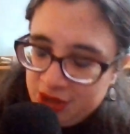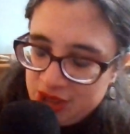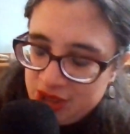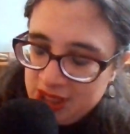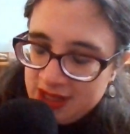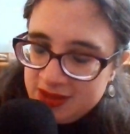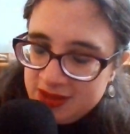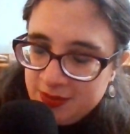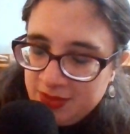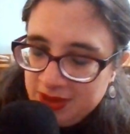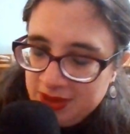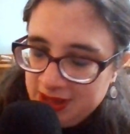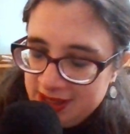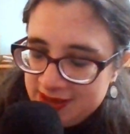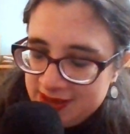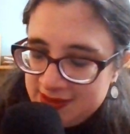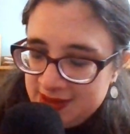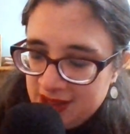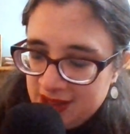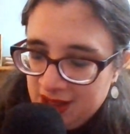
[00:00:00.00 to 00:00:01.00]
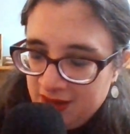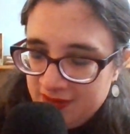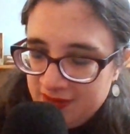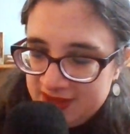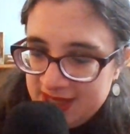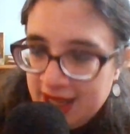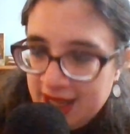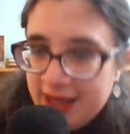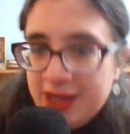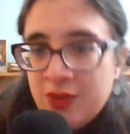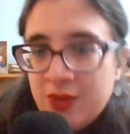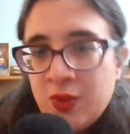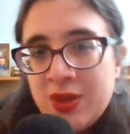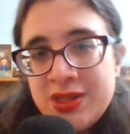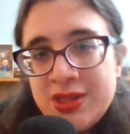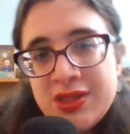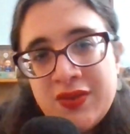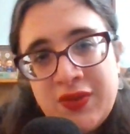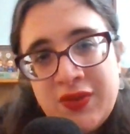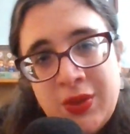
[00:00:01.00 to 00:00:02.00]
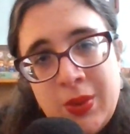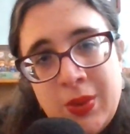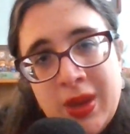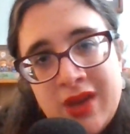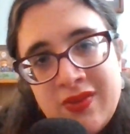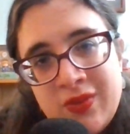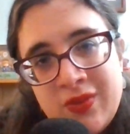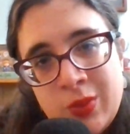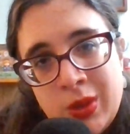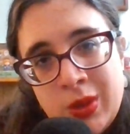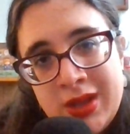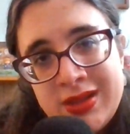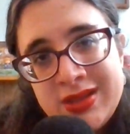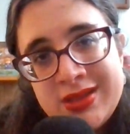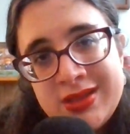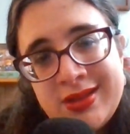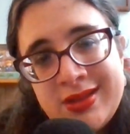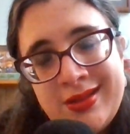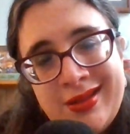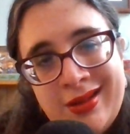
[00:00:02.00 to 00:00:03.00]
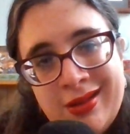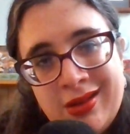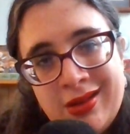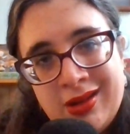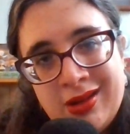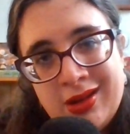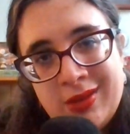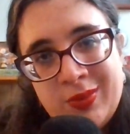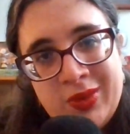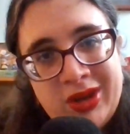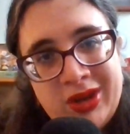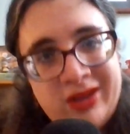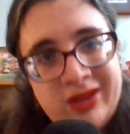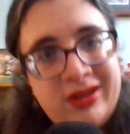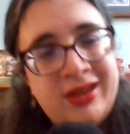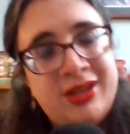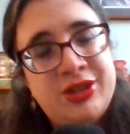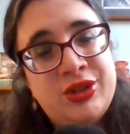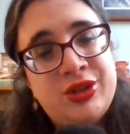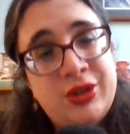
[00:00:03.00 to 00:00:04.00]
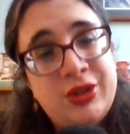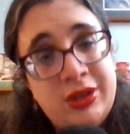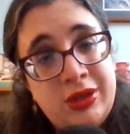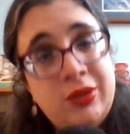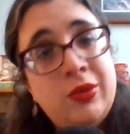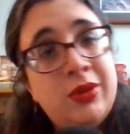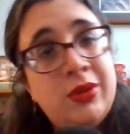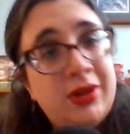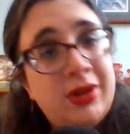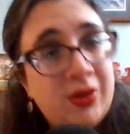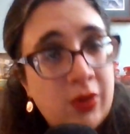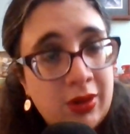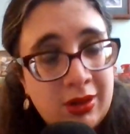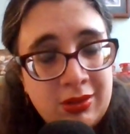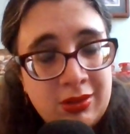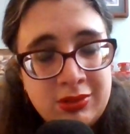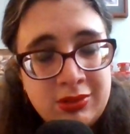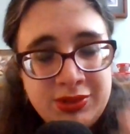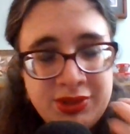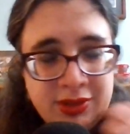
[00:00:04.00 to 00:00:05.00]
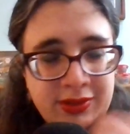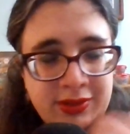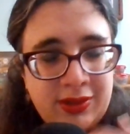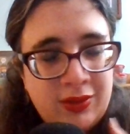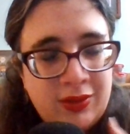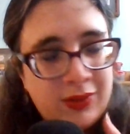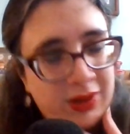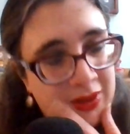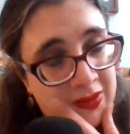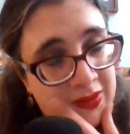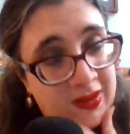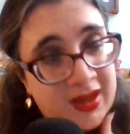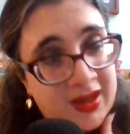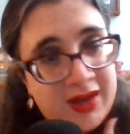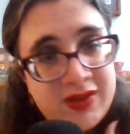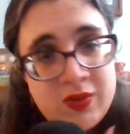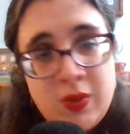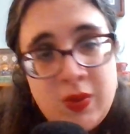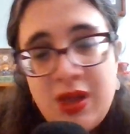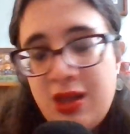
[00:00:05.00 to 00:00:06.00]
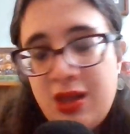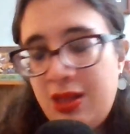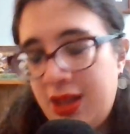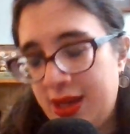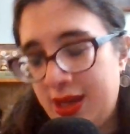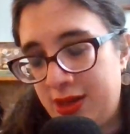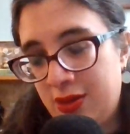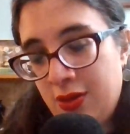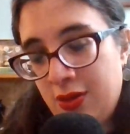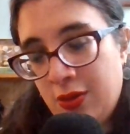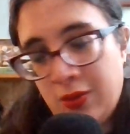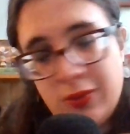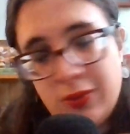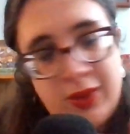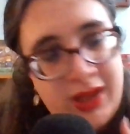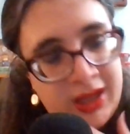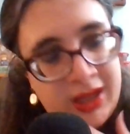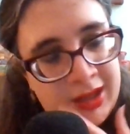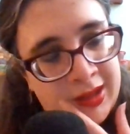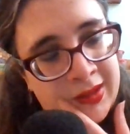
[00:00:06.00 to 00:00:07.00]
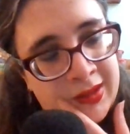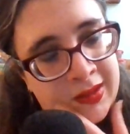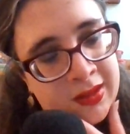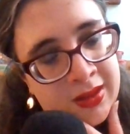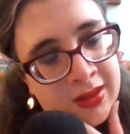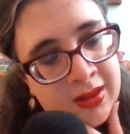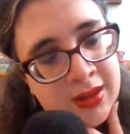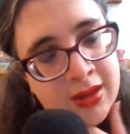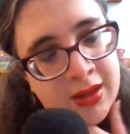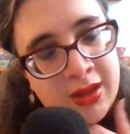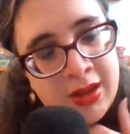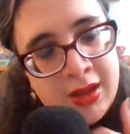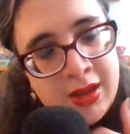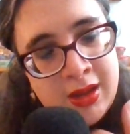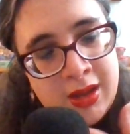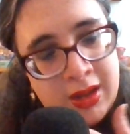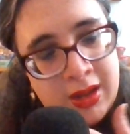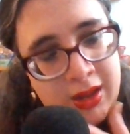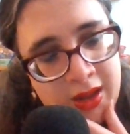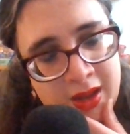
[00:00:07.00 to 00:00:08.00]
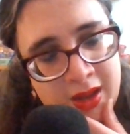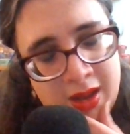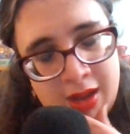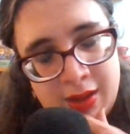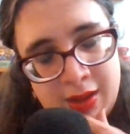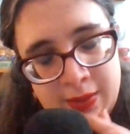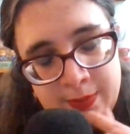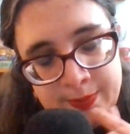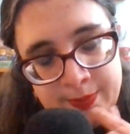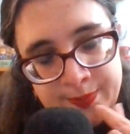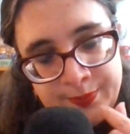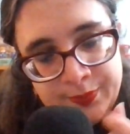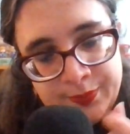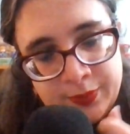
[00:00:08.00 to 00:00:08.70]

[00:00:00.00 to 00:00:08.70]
she has a list of Italian ones. If you have ones that are pertinent to you or your culture, you can do that as well. I know in um,